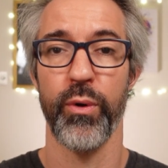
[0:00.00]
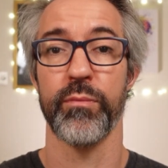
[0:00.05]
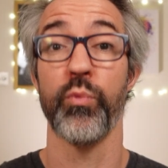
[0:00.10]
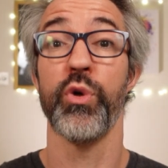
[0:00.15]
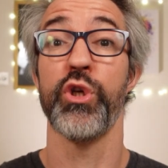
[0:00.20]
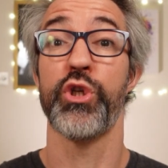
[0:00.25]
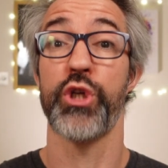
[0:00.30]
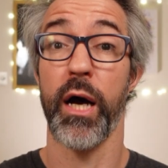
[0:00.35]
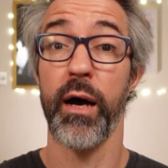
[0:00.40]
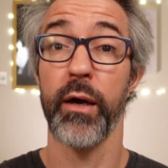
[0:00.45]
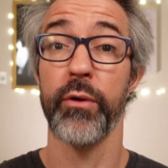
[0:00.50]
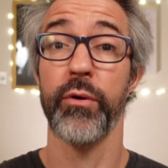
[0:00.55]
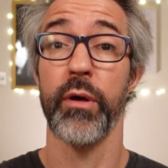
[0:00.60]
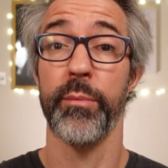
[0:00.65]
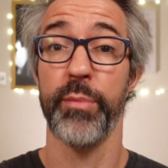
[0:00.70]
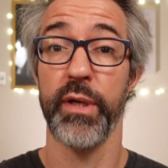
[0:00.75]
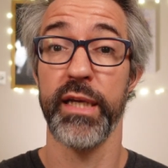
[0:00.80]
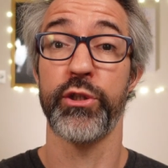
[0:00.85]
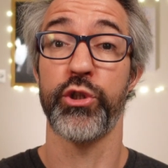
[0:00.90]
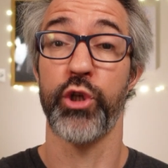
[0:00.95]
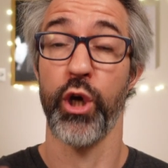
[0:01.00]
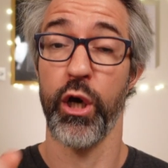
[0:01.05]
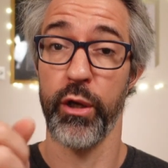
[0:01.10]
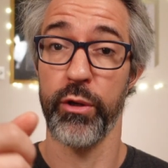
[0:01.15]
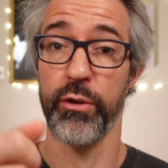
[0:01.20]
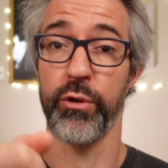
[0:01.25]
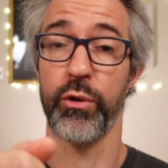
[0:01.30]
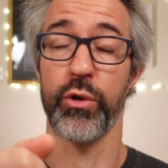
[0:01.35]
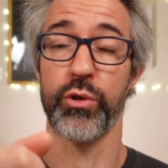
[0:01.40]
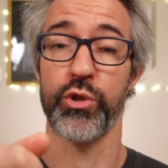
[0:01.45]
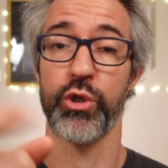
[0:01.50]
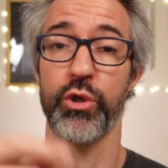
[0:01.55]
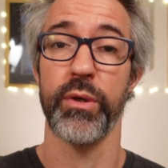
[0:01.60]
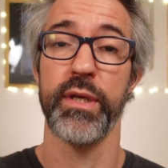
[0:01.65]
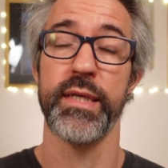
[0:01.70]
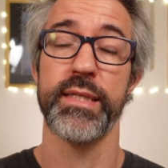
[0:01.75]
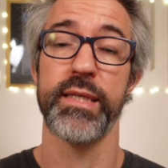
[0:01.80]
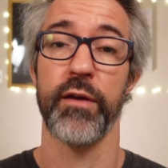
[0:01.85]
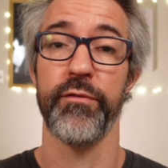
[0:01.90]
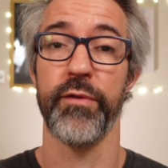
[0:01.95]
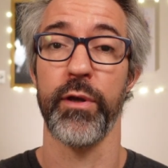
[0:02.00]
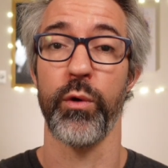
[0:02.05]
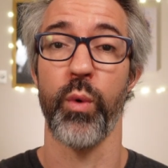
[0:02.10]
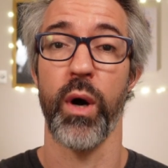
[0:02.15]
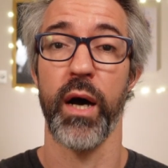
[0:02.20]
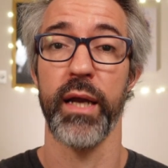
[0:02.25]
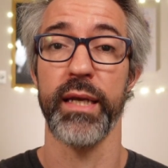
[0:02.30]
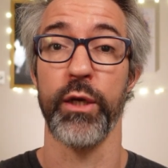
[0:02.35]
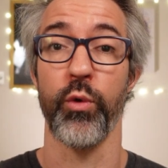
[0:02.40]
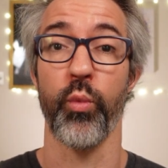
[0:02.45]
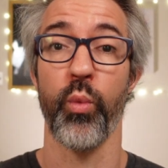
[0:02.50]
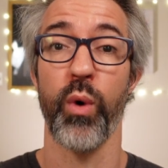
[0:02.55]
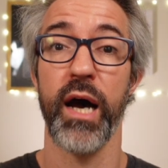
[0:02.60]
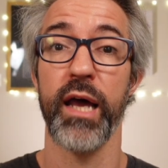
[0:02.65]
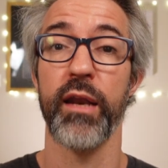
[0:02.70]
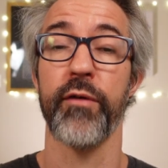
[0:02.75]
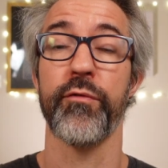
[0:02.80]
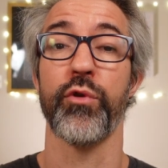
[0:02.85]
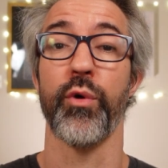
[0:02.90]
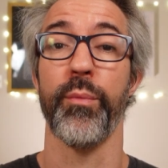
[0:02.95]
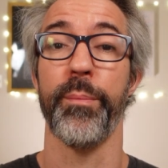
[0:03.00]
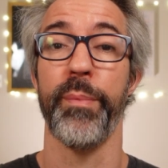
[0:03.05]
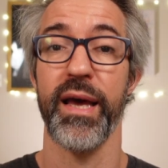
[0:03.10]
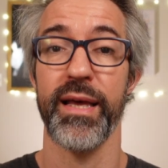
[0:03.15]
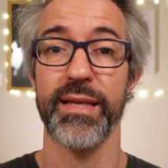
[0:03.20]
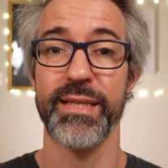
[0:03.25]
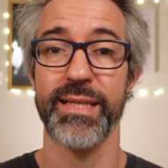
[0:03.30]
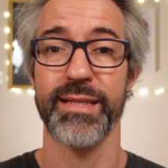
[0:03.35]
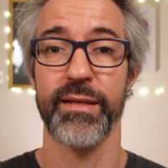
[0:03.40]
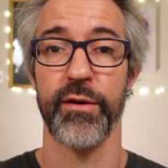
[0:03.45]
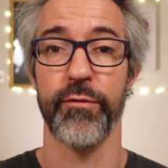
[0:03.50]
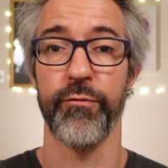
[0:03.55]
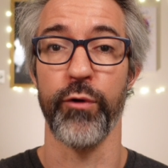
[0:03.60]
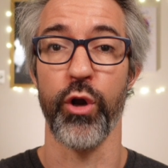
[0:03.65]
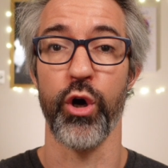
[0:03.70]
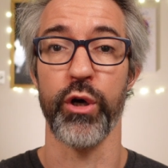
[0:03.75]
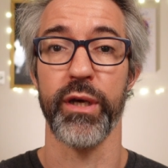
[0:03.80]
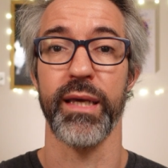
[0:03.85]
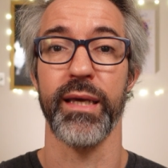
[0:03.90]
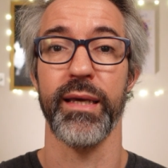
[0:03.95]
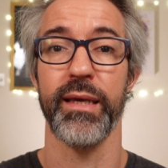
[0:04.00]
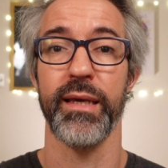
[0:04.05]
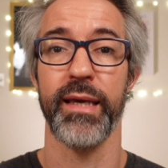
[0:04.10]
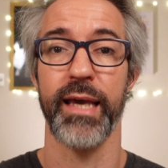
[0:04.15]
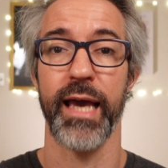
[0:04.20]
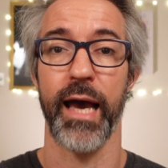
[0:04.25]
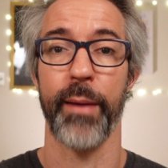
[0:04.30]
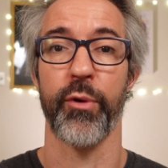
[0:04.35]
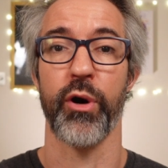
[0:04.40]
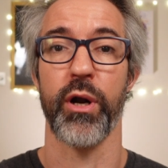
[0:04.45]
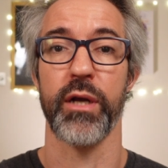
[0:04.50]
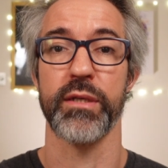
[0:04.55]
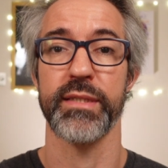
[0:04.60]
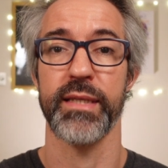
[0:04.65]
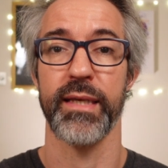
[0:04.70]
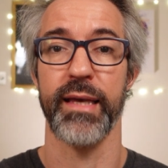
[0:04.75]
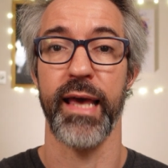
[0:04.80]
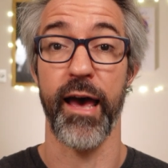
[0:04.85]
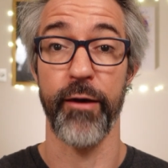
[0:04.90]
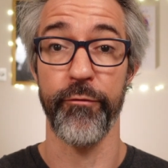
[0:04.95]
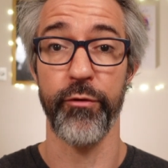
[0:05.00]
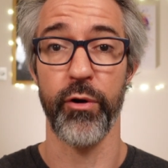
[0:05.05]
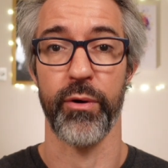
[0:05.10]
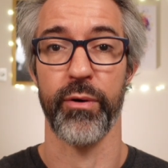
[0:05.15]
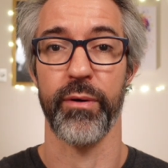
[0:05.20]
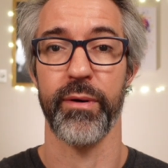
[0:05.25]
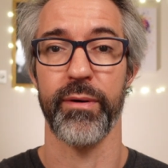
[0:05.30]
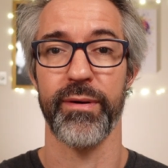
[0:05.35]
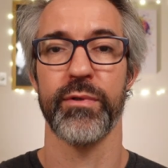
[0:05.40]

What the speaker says: which arguably turned the Sony ZV-1 in one of the best vlogging cameras ever.